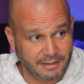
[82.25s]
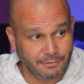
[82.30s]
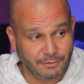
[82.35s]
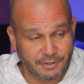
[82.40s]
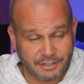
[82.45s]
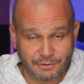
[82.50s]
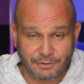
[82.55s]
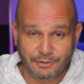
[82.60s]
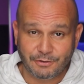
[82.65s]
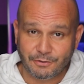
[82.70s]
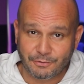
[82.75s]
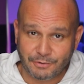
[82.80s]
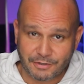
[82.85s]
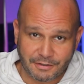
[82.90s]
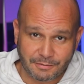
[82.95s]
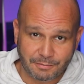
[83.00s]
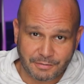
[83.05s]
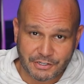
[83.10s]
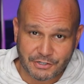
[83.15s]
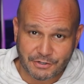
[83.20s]
what do you do with
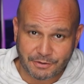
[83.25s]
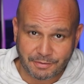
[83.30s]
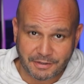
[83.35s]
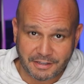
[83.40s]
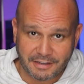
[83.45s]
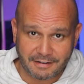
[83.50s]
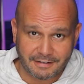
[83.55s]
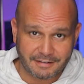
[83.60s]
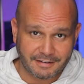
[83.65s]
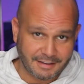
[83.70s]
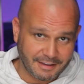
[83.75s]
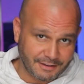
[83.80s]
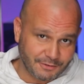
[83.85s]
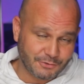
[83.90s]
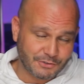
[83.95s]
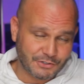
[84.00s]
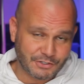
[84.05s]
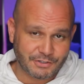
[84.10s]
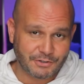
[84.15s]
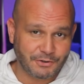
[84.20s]
the bishop here? Can you
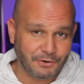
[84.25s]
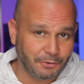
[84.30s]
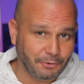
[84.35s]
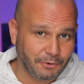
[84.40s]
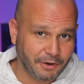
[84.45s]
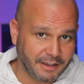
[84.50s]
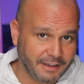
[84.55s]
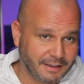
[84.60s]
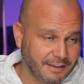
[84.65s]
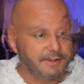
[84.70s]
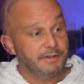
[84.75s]
just go away?